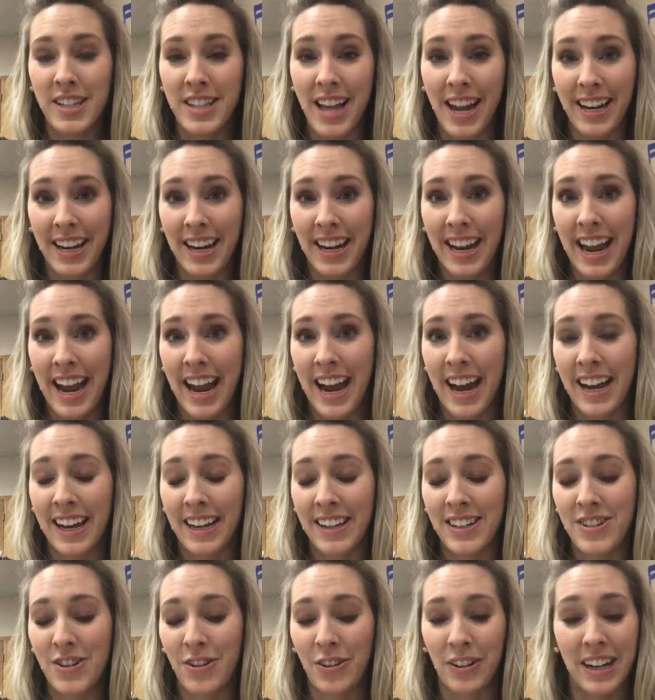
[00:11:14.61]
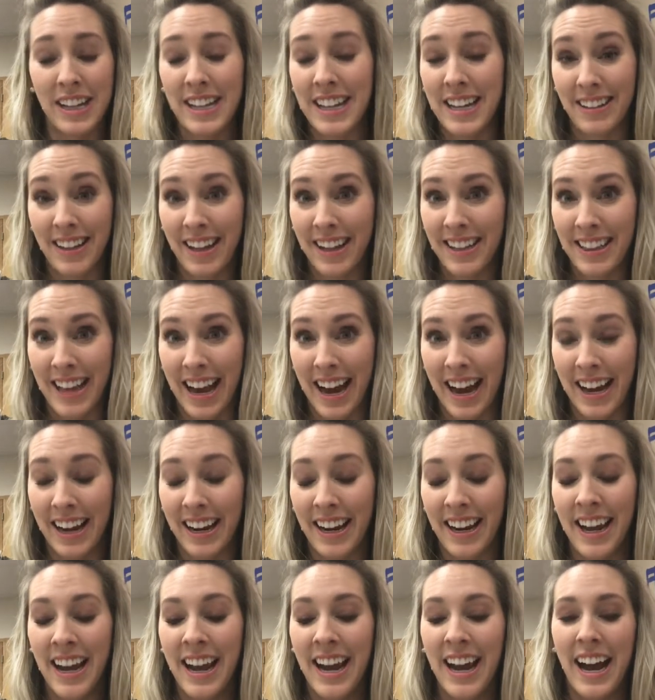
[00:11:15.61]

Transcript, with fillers: secondhand, or anything like that.